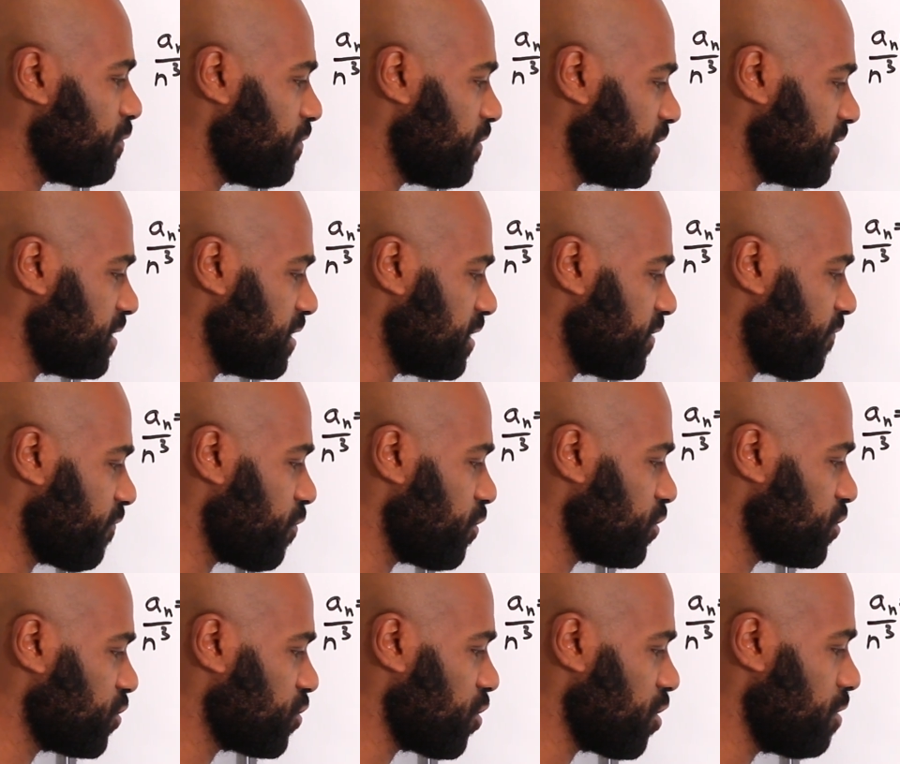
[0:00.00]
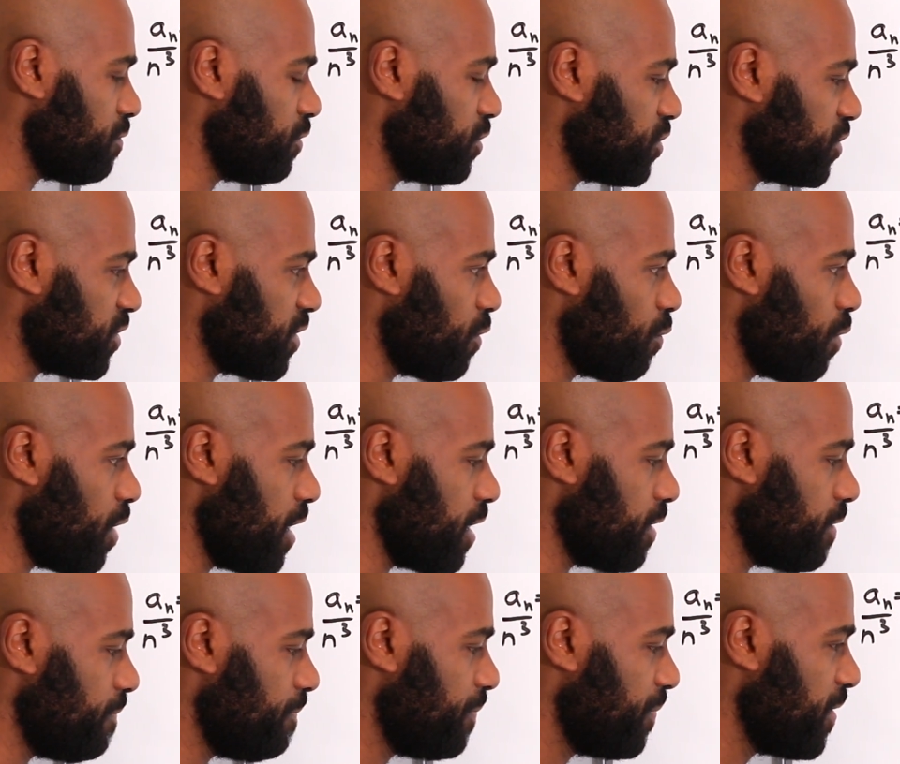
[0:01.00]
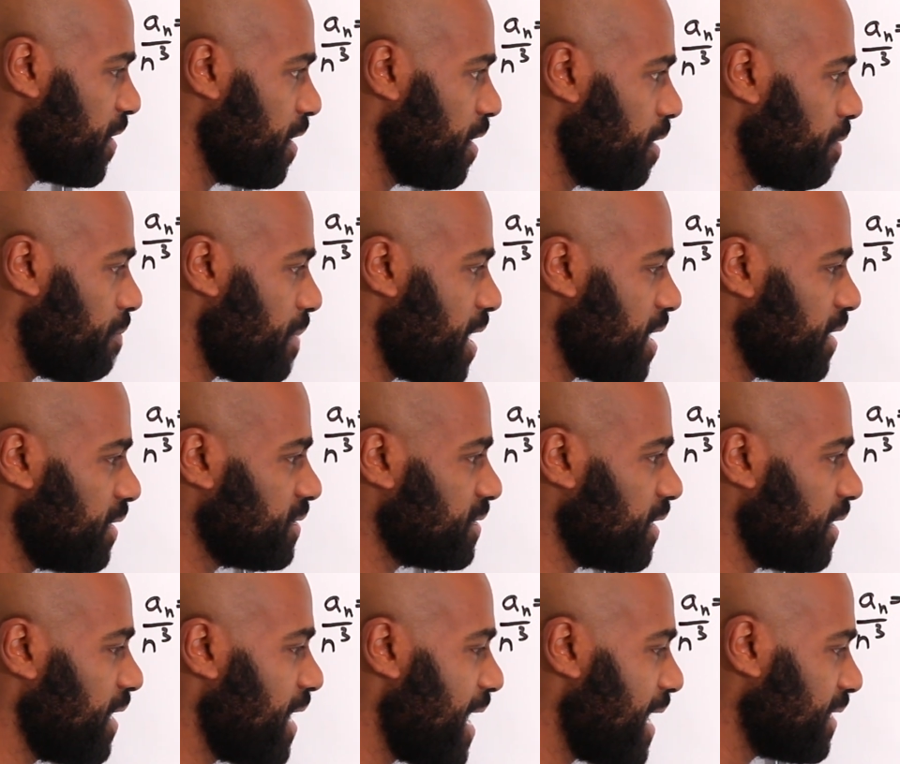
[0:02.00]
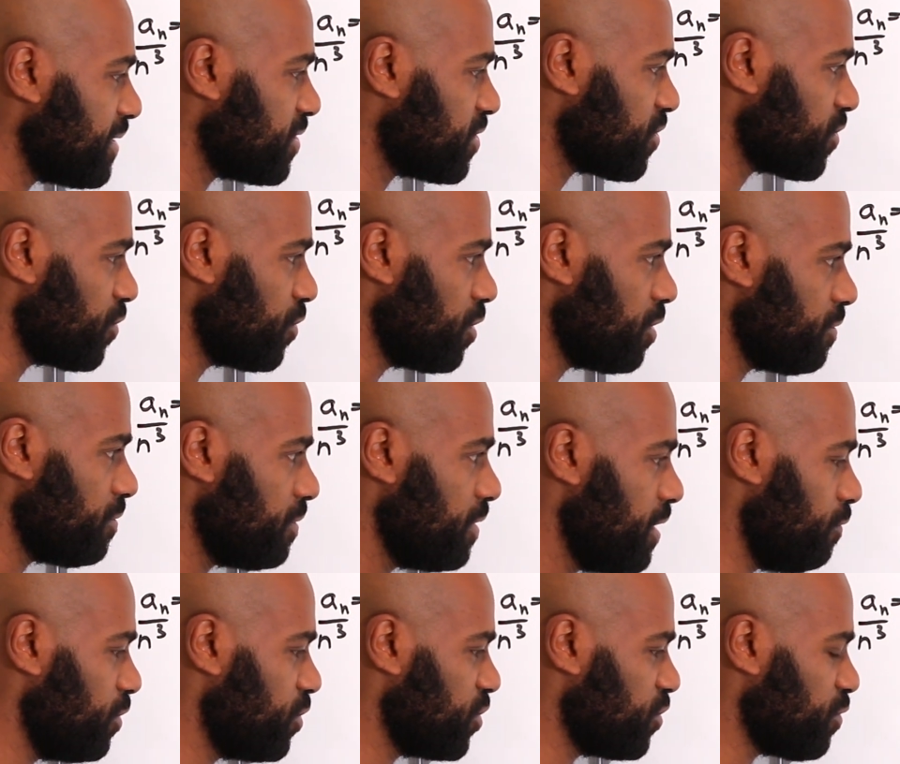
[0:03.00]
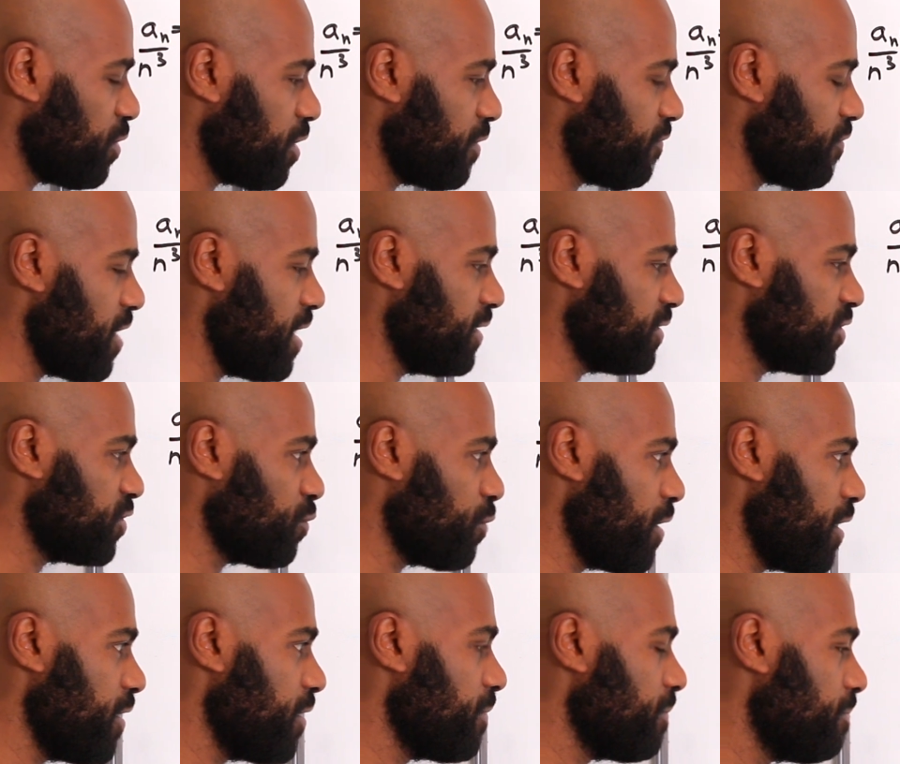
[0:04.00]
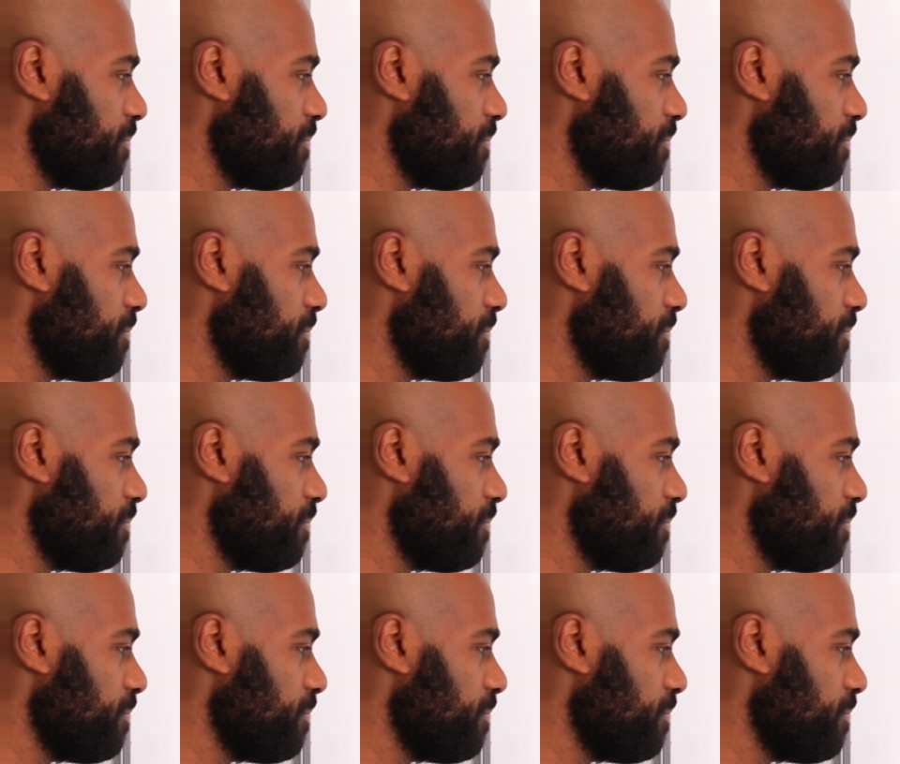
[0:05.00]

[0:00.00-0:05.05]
with is this first term, which is a 1, minus the last term, which is 1 over n squared.